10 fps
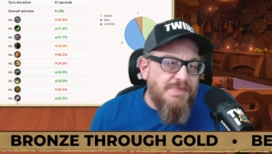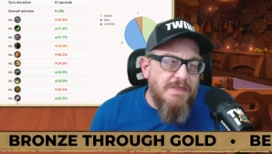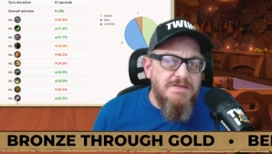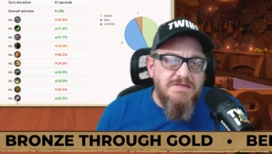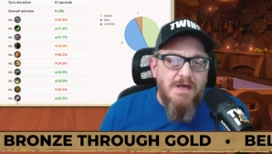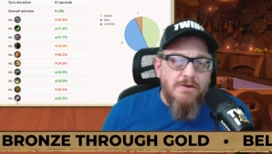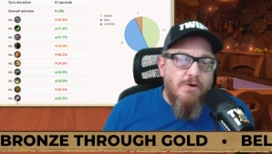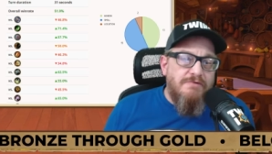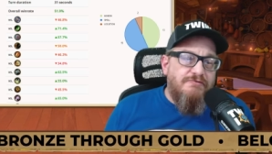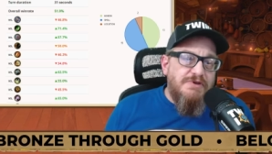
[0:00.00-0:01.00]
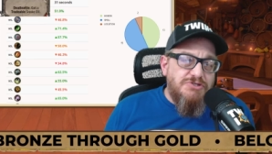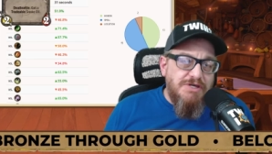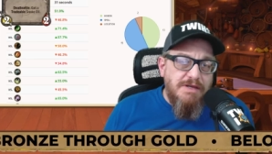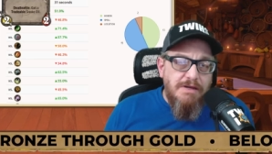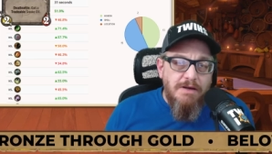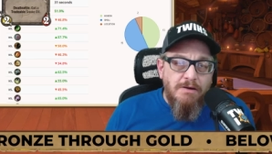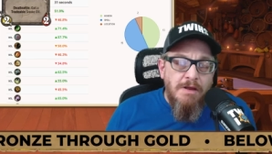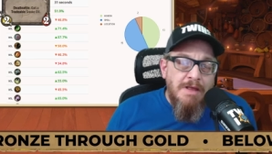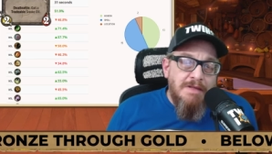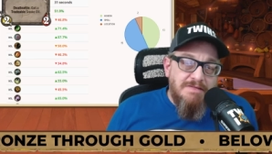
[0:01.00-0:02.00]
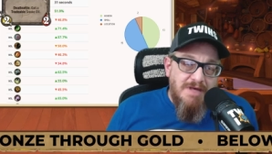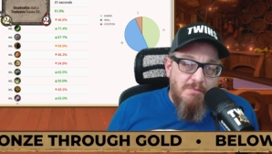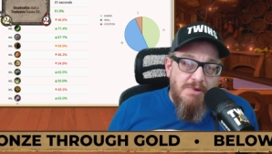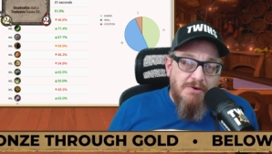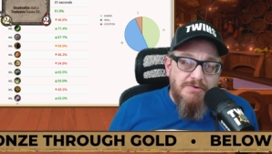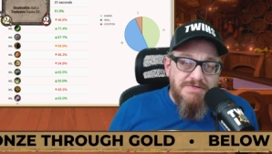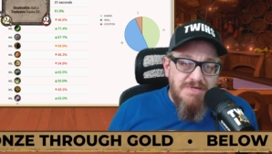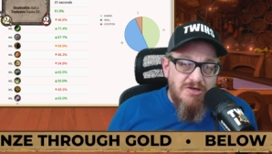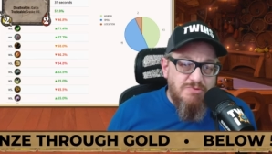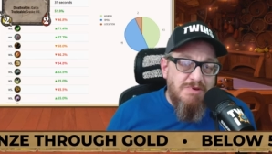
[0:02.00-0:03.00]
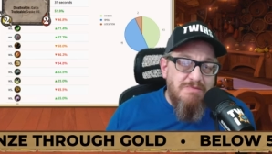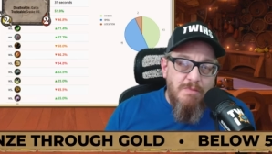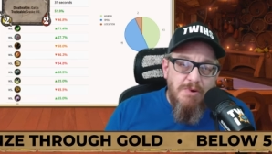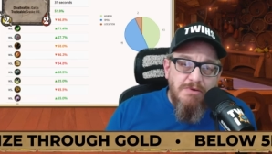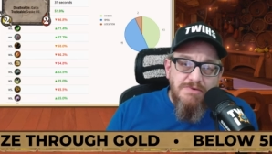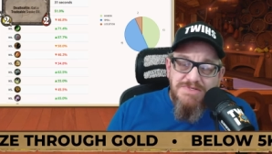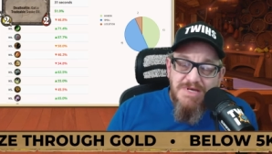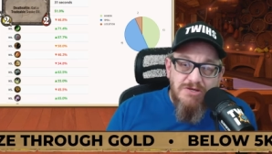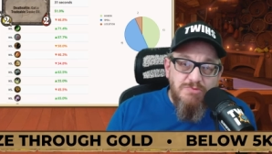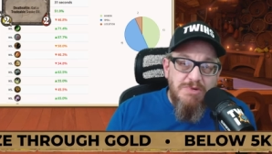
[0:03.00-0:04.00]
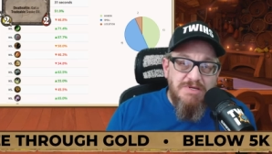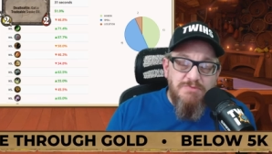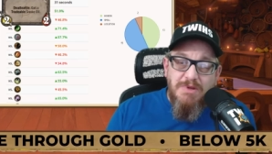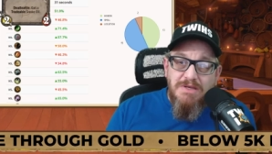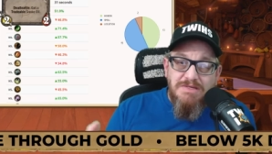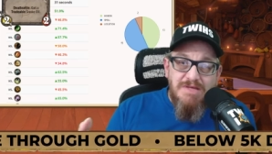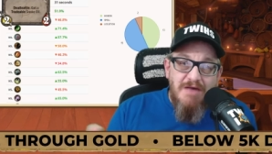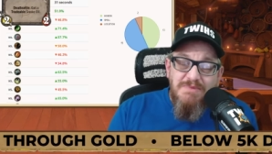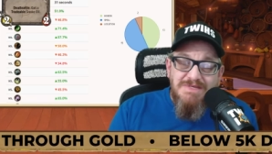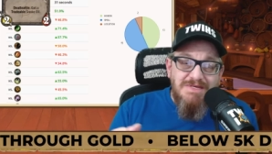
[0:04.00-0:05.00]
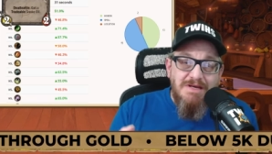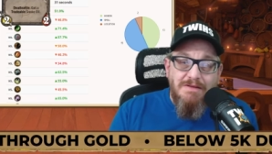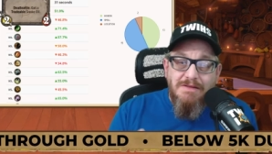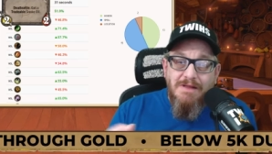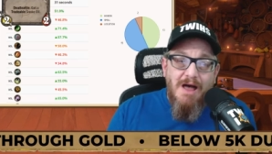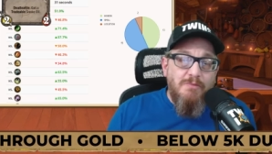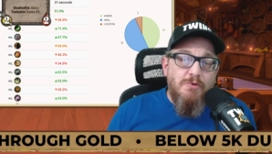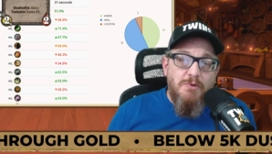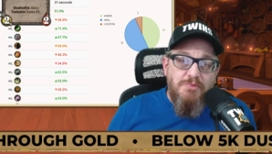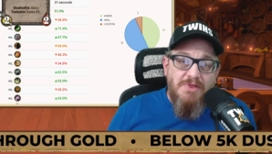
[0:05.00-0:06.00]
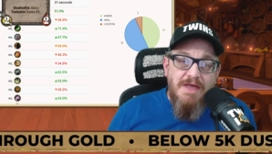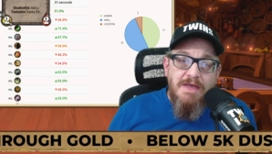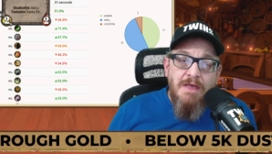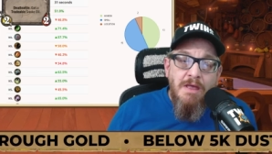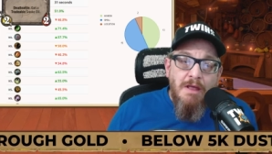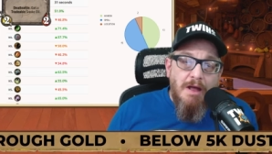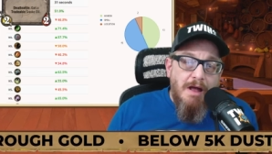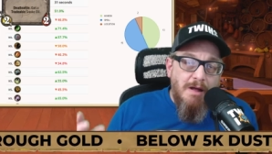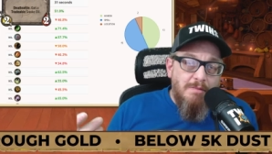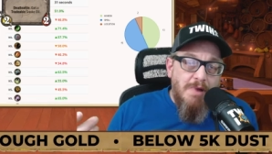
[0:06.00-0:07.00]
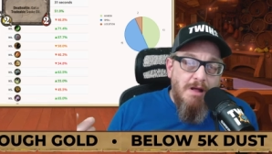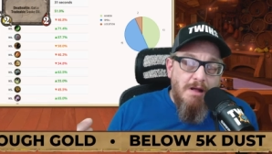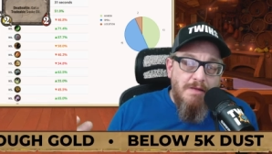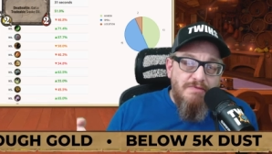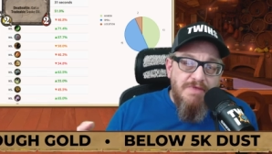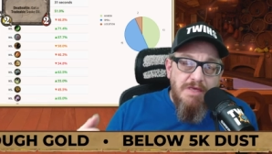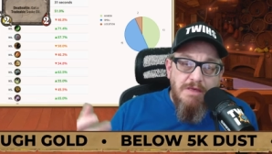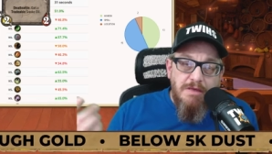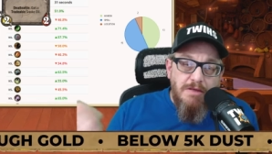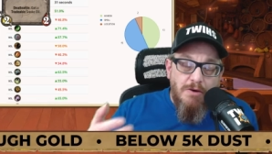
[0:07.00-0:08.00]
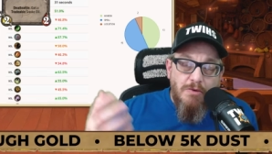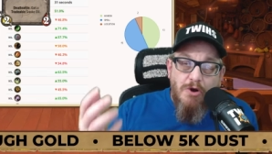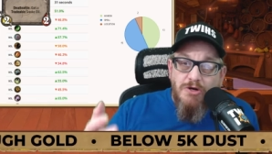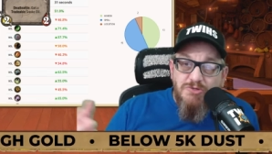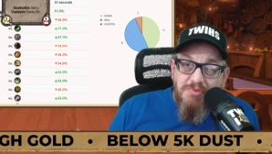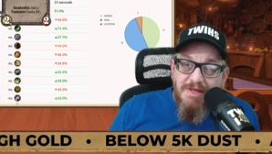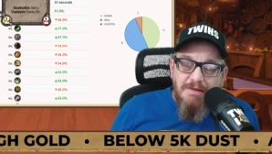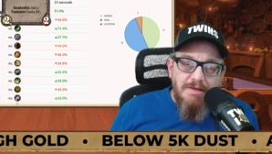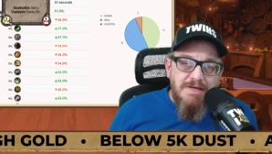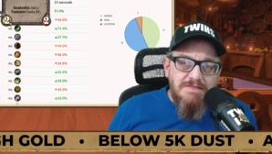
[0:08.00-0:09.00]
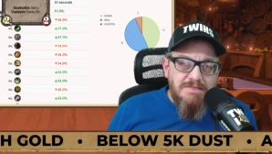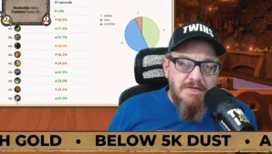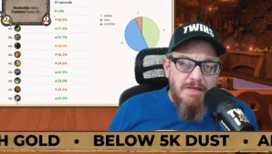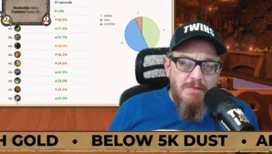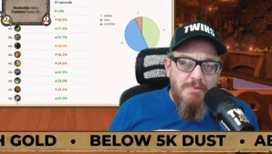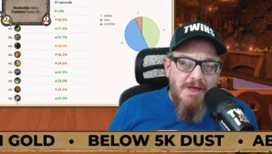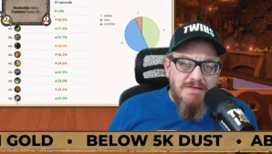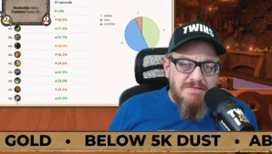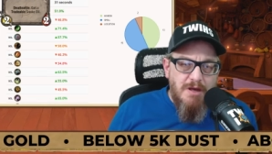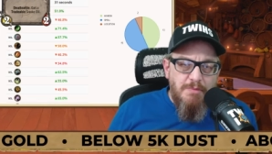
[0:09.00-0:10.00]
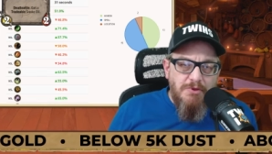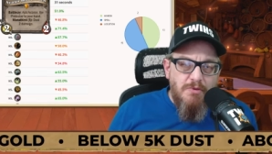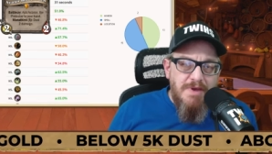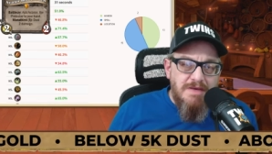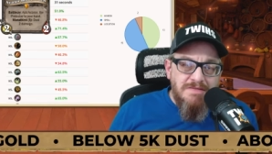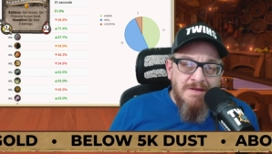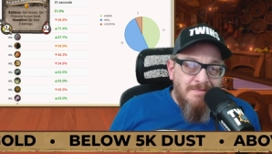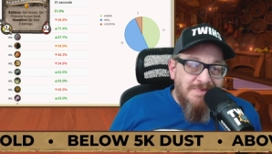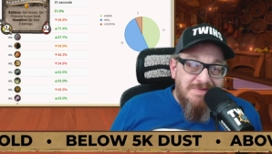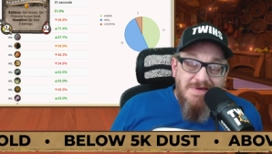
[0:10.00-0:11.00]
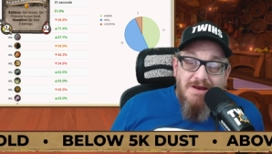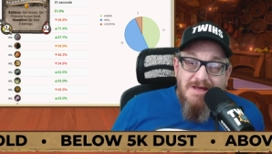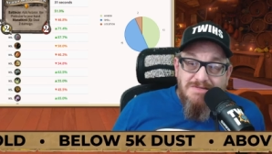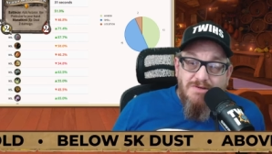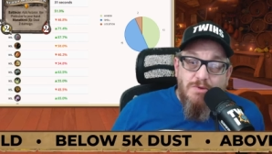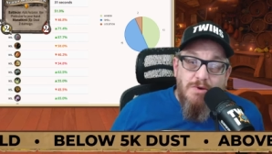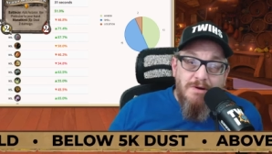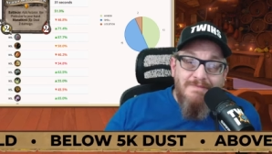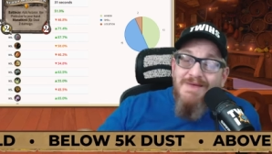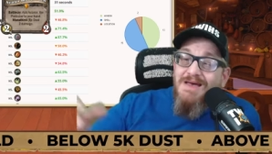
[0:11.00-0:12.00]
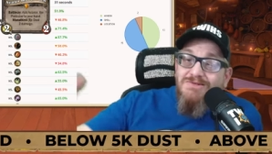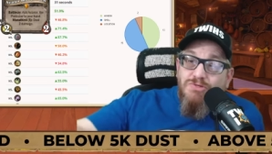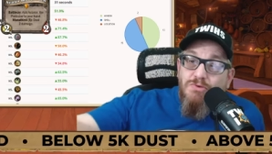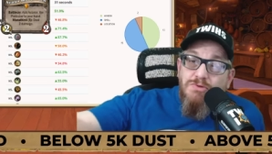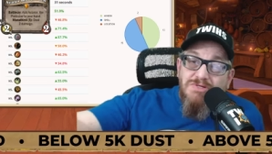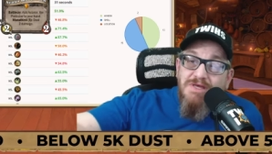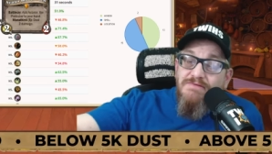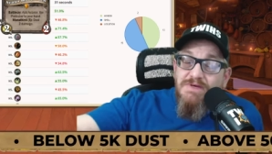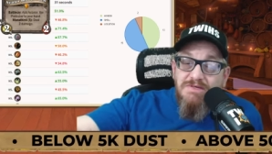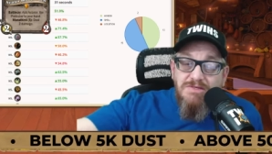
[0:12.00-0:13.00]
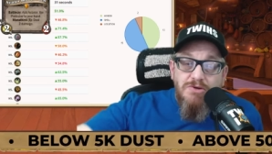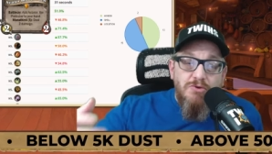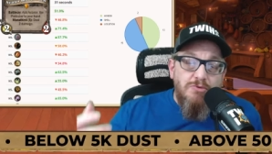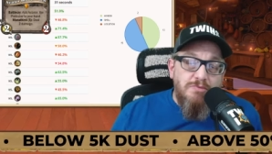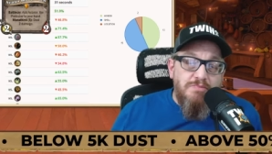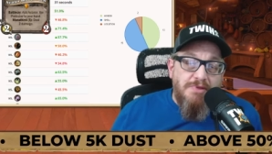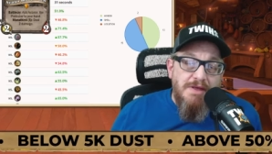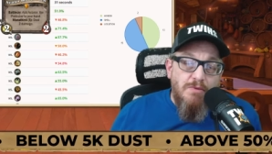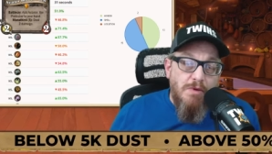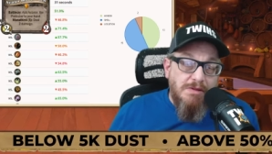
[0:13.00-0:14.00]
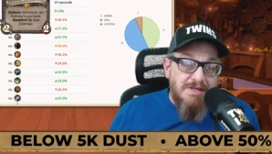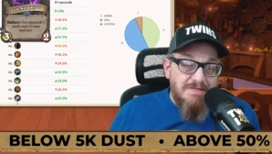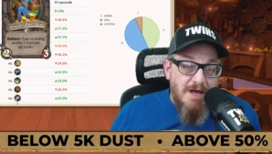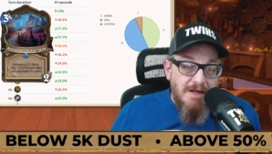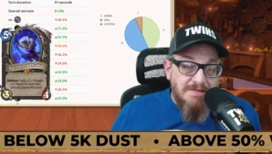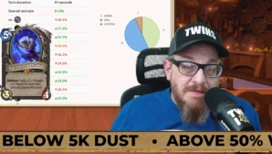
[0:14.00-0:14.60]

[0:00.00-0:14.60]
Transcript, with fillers: It's got Gone Fishing in here. It's got Miracle Salesman. Miracle Salesman has been, I've been seeing a lot more play on the, you know, cards played list in the past couple of weeks. It's got Astalor. Astalor's leaving soon. Play it while it's hot.